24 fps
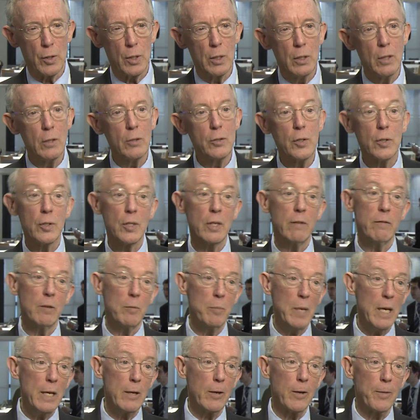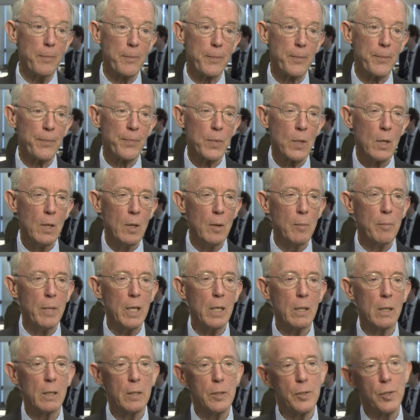the news is even better,
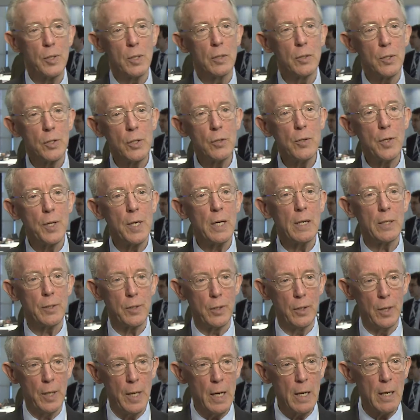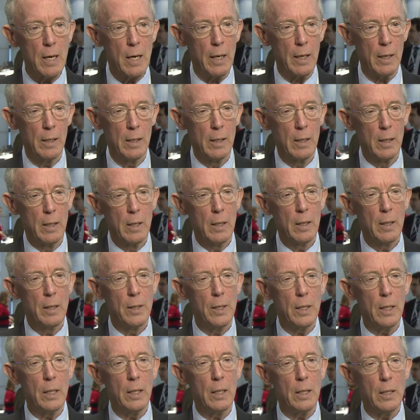because since 2009,
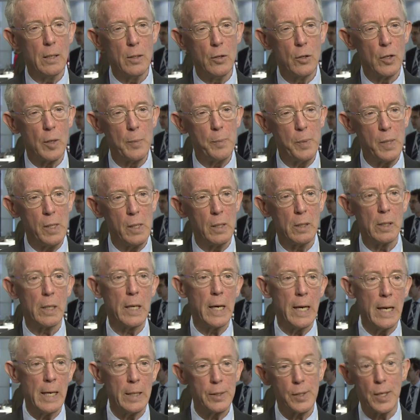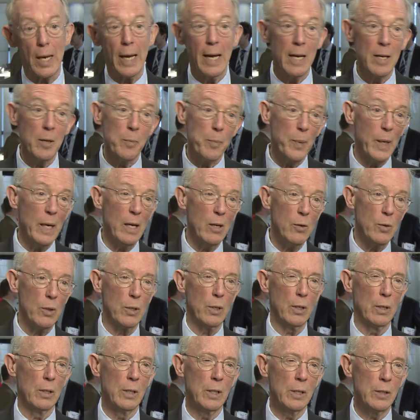the European gas and
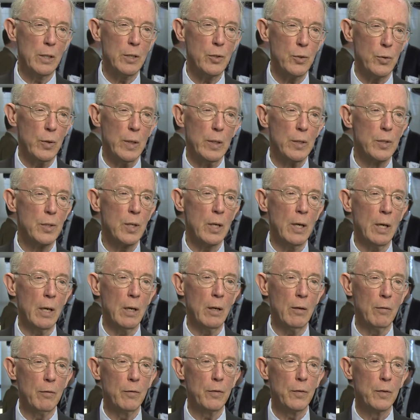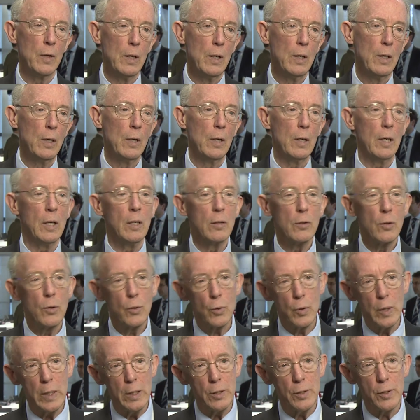power industries have
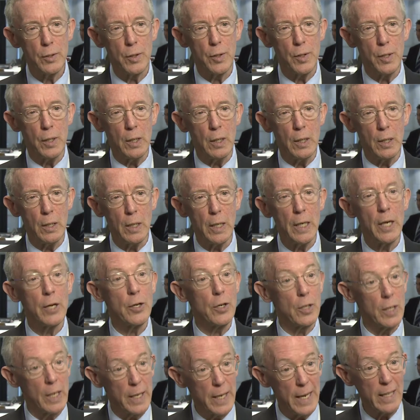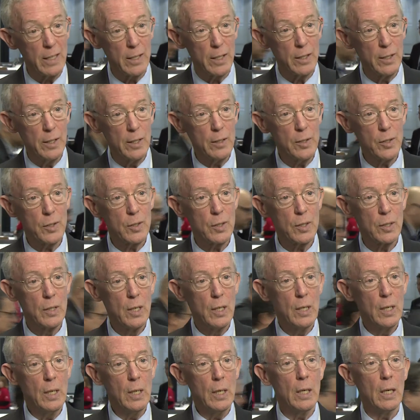increased the interconnectedness,
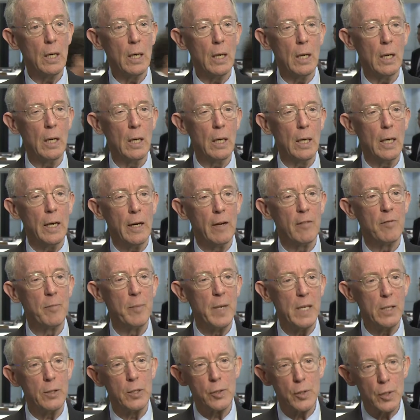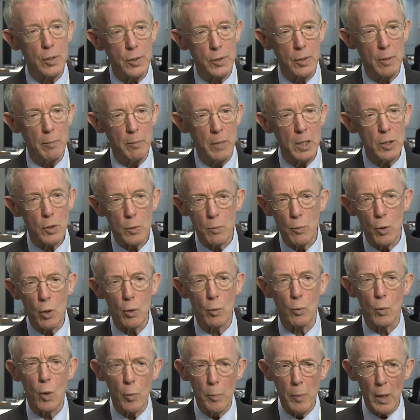have made the system much more
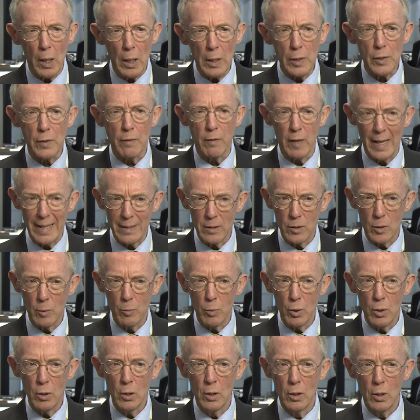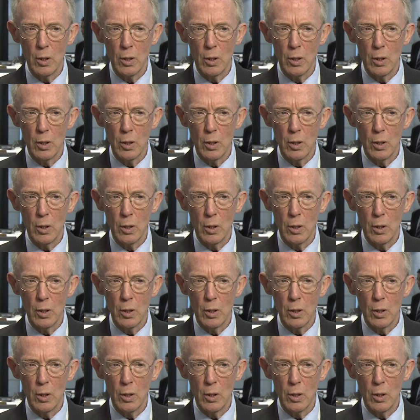robust, flexible.